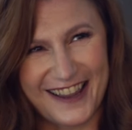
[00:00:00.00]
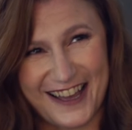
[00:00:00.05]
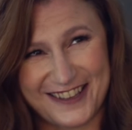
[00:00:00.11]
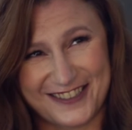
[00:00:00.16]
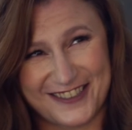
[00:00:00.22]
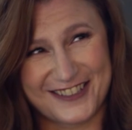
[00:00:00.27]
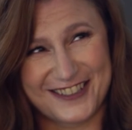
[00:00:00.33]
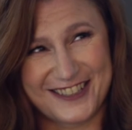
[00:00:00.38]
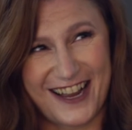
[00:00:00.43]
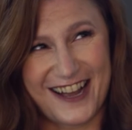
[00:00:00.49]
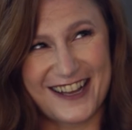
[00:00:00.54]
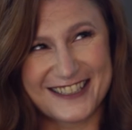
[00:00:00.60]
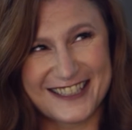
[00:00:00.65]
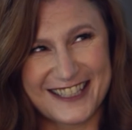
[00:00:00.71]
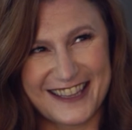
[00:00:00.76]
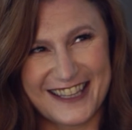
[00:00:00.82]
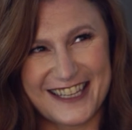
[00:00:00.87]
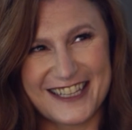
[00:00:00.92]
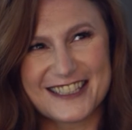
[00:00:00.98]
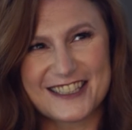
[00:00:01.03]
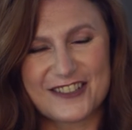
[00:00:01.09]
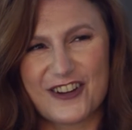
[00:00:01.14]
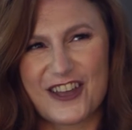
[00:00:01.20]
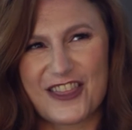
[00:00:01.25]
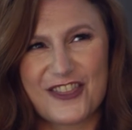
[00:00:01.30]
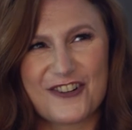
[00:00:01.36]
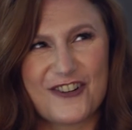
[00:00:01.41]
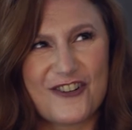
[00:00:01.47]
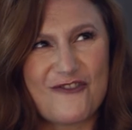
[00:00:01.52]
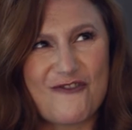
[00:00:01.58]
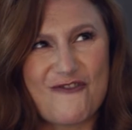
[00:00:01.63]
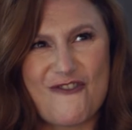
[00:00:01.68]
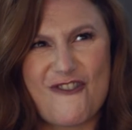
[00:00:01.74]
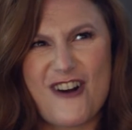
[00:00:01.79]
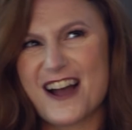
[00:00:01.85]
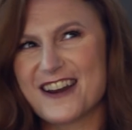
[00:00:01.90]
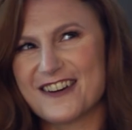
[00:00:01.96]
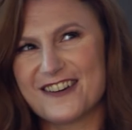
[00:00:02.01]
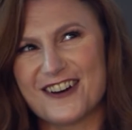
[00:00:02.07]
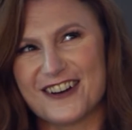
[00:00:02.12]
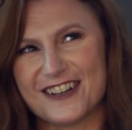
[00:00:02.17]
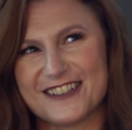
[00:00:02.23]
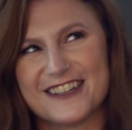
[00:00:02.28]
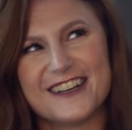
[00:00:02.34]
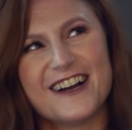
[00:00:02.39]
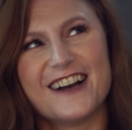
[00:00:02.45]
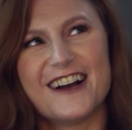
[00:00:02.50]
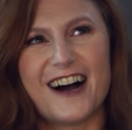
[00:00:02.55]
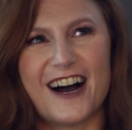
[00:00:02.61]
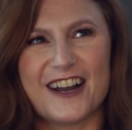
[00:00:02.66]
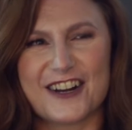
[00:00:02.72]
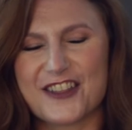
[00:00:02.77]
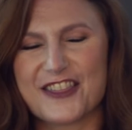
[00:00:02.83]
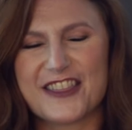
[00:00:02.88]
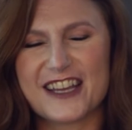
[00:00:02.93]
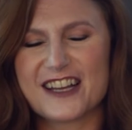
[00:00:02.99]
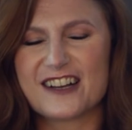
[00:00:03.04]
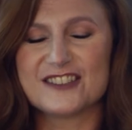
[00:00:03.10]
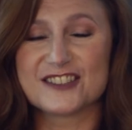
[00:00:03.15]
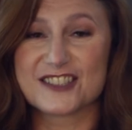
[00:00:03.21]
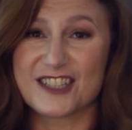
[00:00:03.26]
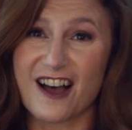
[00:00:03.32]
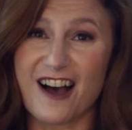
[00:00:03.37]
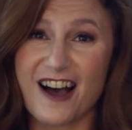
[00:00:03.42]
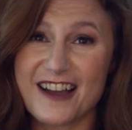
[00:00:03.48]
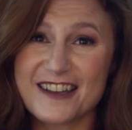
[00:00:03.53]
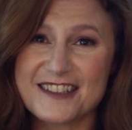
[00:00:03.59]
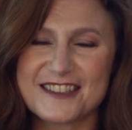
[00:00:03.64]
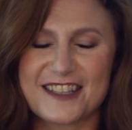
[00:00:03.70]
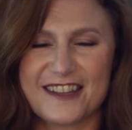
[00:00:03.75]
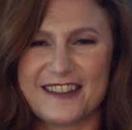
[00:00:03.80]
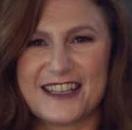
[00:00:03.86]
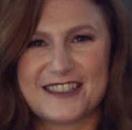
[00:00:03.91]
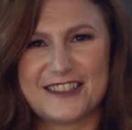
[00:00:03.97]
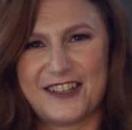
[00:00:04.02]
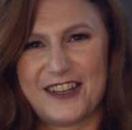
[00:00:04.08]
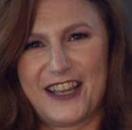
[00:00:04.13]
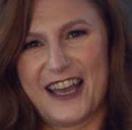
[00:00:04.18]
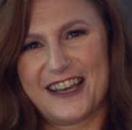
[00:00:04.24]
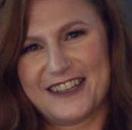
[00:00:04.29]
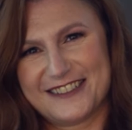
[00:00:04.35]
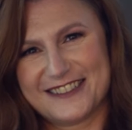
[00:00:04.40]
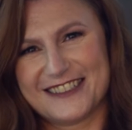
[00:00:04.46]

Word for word: I like those kinds of things. So I thought, why not? I don't think I'll die, so that's okay.